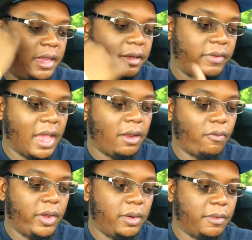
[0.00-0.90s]
here. We got a
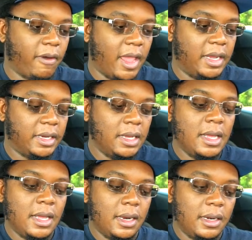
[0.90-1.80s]
Realmer right here.
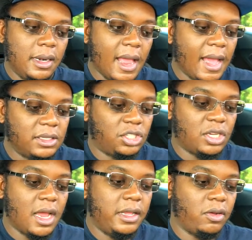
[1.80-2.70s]
Not
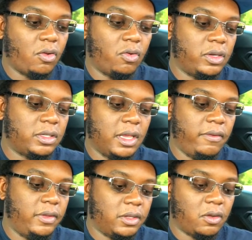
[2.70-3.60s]
shiny, of course,
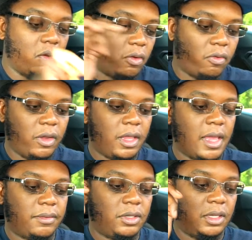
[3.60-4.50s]
and we're just going to quick
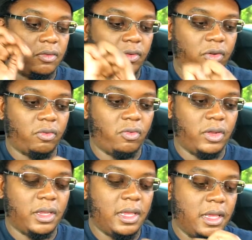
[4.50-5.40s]
capture this real
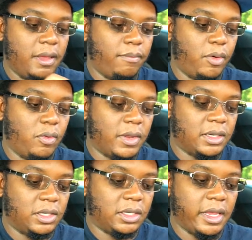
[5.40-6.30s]
quick, and boom,
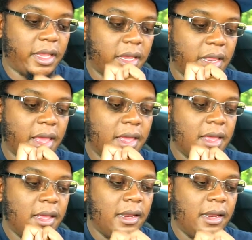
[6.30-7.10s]
that should take care of that.